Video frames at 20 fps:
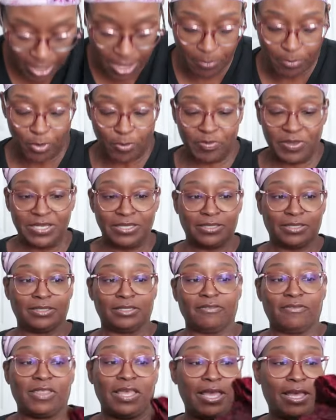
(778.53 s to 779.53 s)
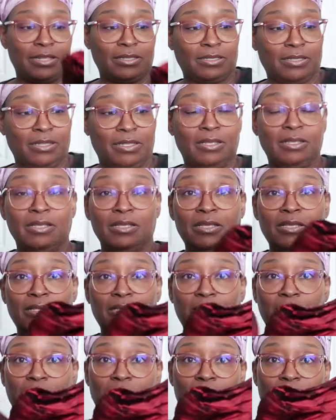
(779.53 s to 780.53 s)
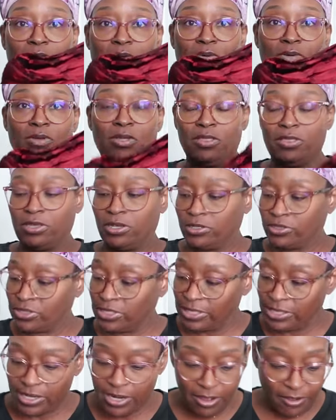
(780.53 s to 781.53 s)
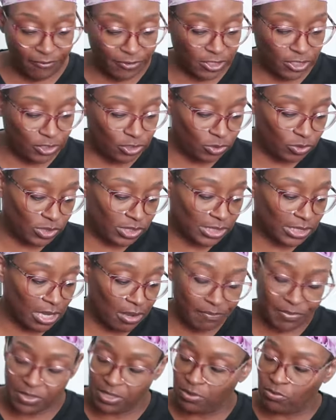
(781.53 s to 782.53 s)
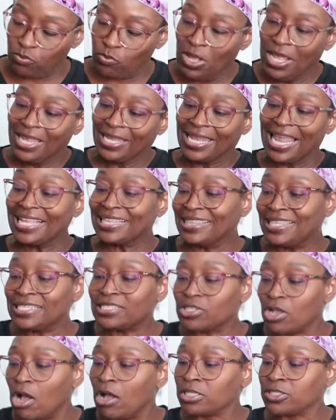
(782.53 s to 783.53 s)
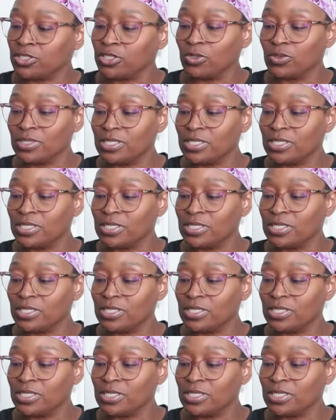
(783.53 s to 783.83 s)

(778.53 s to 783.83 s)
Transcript: couple pieces of that. So there's enough to do something. Like this also